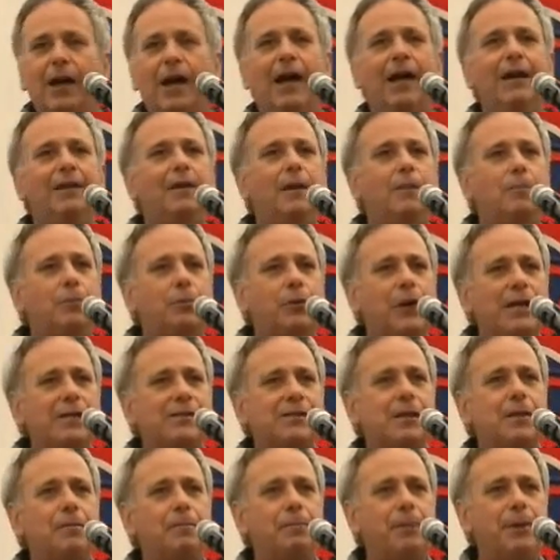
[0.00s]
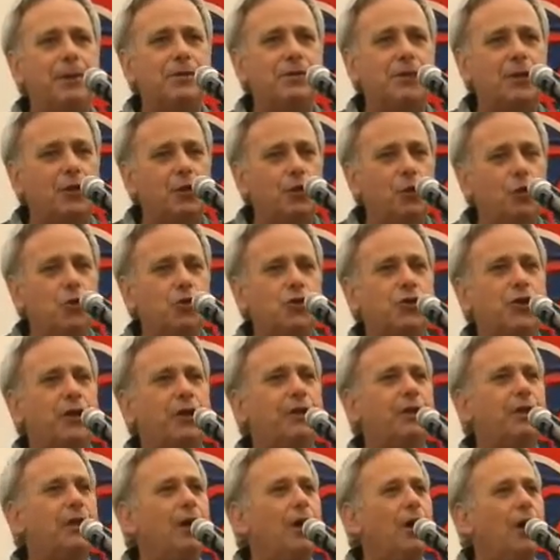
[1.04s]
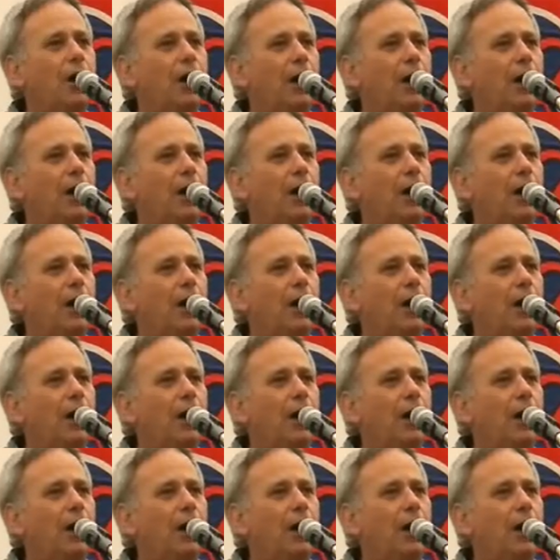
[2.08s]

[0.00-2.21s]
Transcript: and the present persecution